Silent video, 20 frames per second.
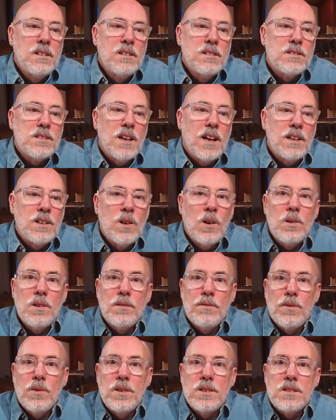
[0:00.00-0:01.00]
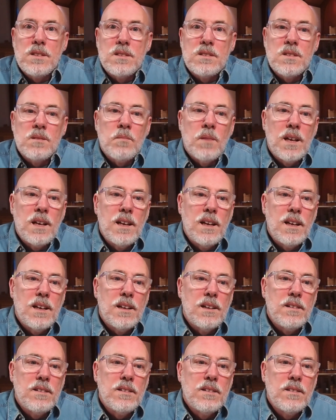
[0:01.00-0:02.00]
say, I know the voice that's in my
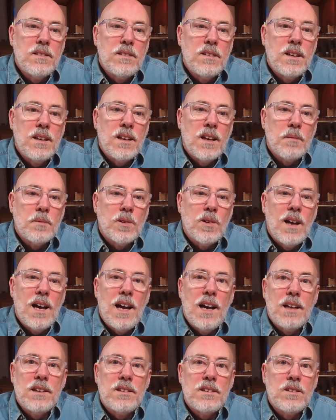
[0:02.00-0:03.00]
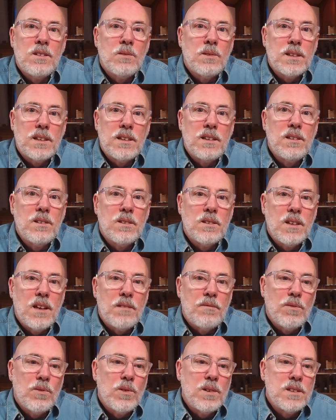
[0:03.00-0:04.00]
head, and I'm glad that no one can hear
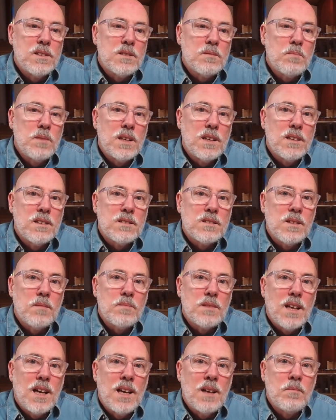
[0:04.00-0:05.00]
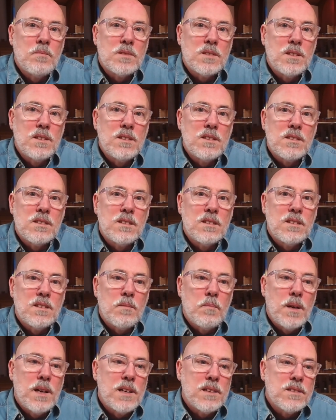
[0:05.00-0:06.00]
that voice because sometimes it isn't the
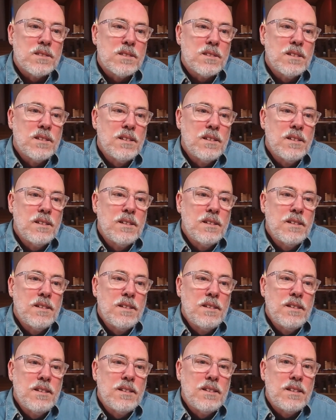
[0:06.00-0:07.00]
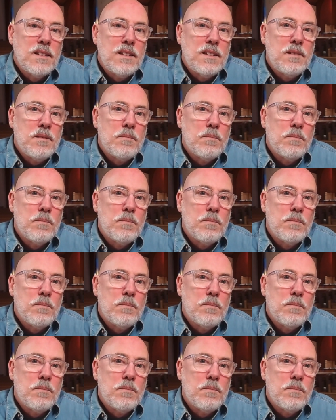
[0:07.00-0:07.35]
best. It